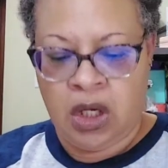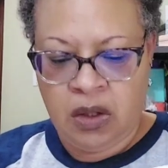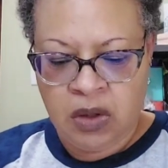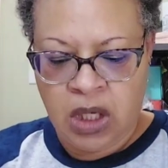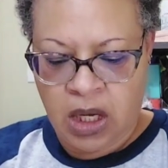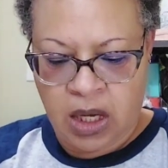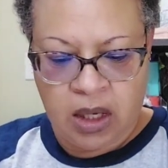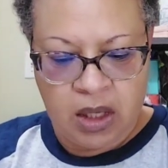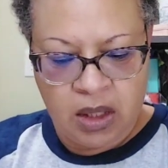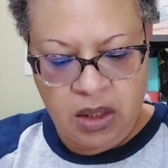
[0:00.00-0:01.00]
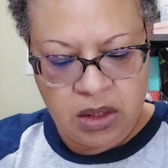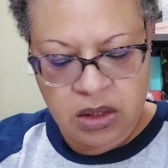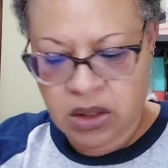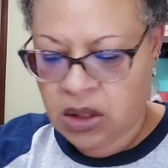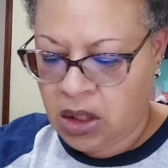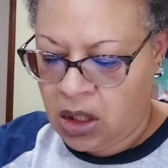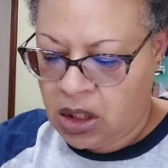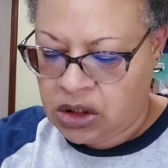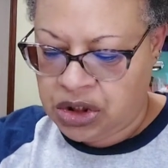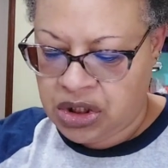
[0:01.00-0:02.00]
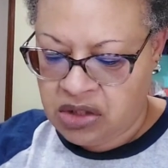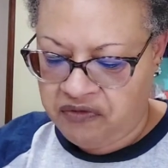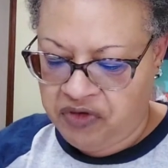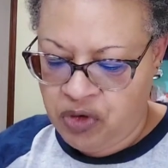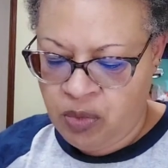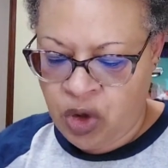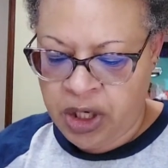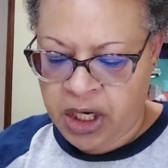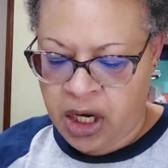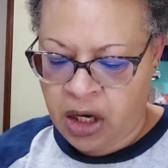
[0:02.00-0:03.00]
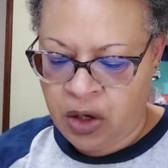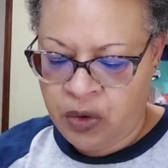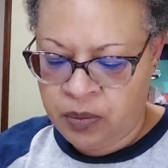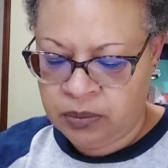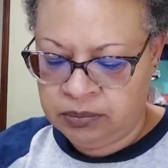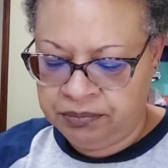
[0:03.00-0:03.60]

Okay. Just a few more to go.